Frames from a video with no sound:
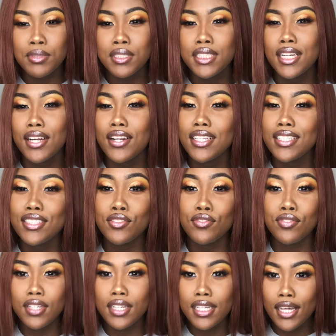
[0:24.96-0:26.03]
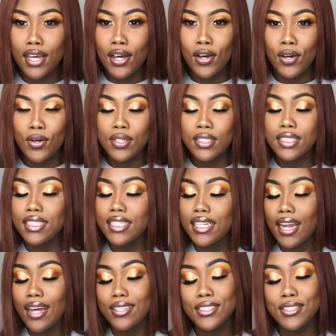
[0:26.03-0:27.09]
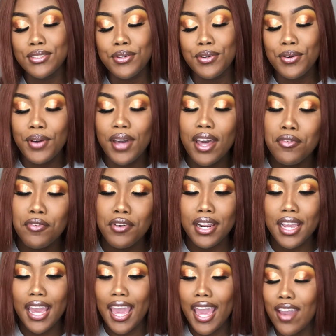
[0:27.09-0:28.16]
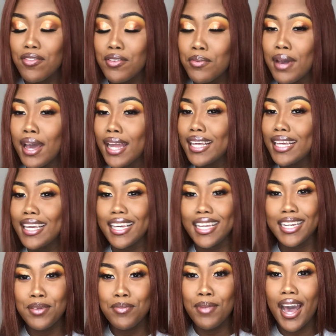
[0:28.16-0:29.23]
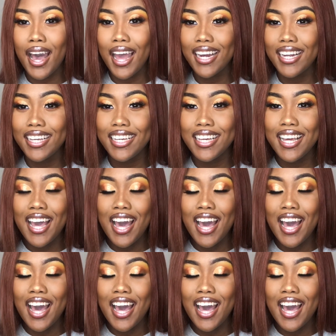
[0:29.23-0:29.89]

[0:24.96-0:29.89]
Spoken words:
Share this video, send it out to whoever, everybody, anybody.